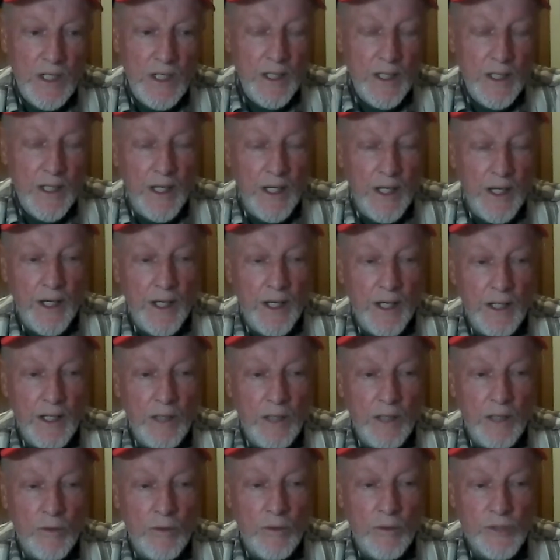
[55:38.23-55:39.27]
Yeah, it,
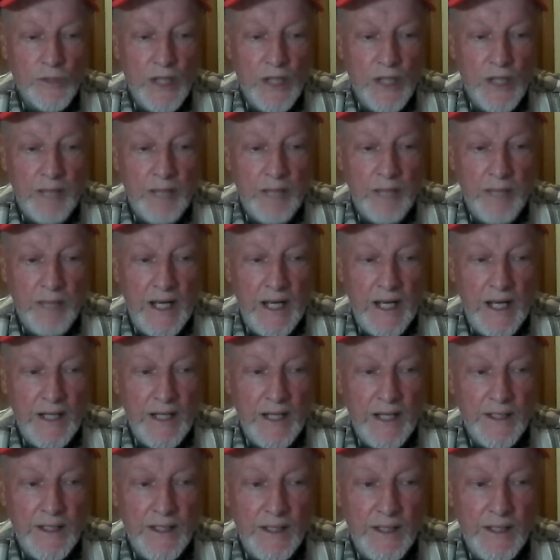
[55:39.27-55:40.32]
it was that
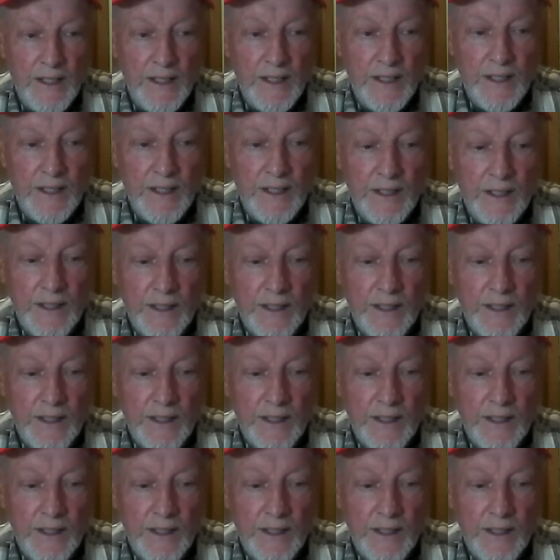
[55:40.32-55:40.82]
bad. And